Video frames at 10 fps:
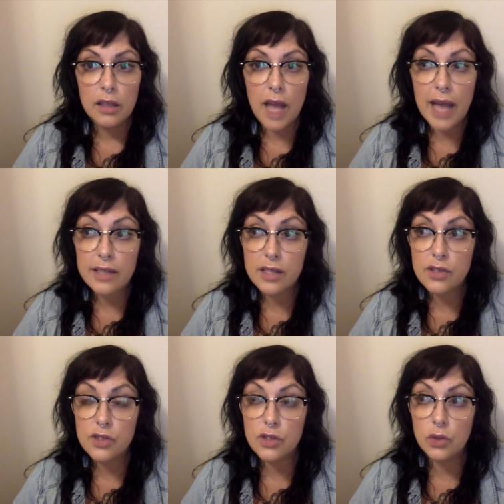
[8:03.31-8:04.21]

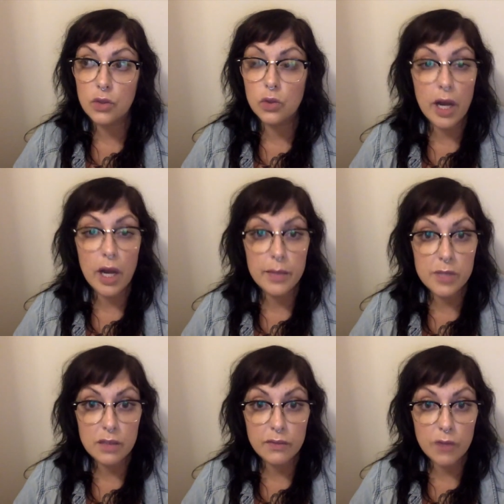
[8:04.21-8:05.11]
access to crime
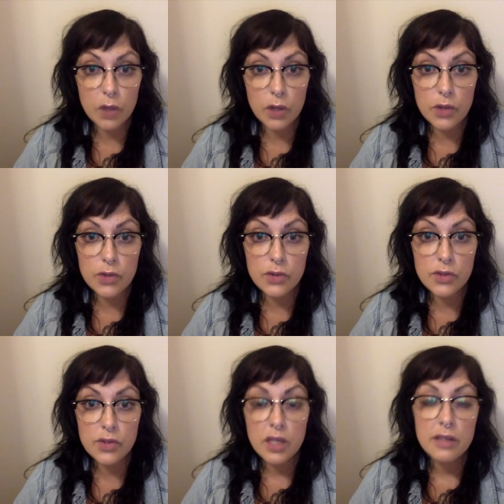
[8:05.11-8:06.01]
scene photos.